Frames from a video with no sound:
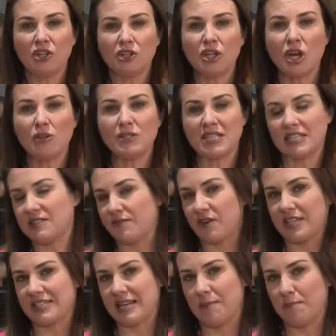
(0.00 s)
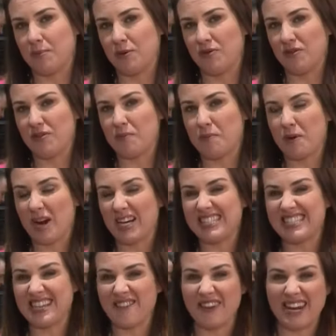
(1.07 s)
you'll notice, for example, that the
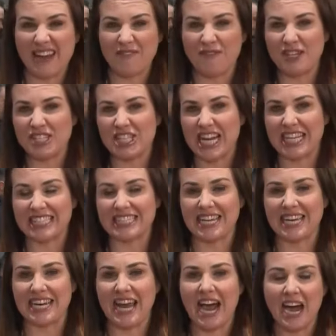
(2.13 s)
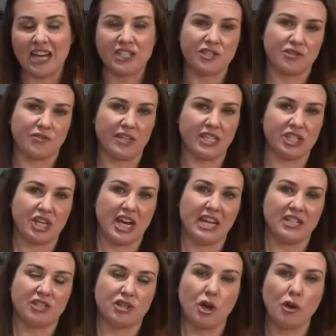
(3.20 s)
price of an average latte in a high street
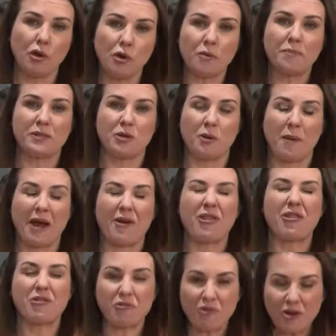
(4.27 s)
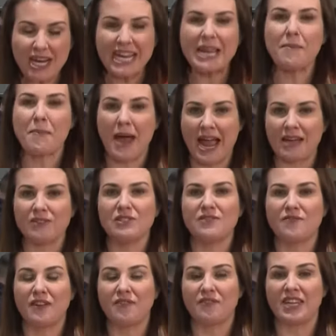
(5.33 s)
chain has gone up to about
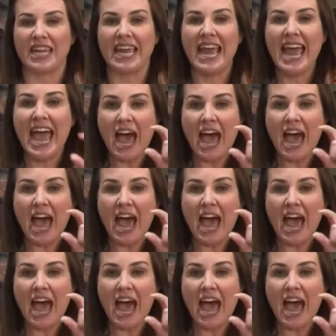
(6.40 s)
£3.50,